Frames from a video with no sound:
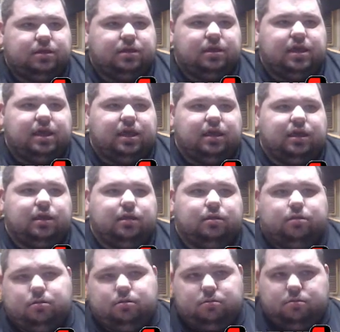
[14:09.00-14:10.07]

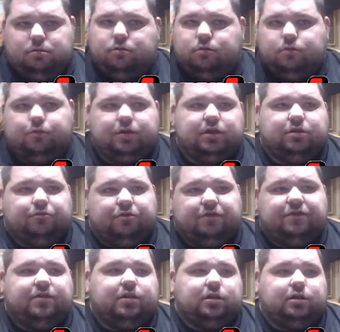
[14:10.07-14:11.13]
And we can
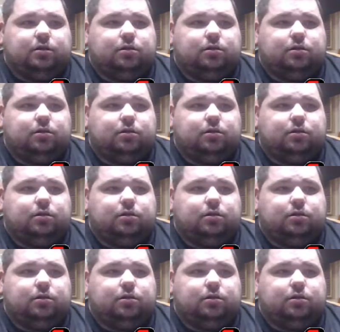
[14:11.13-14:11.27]
refill it.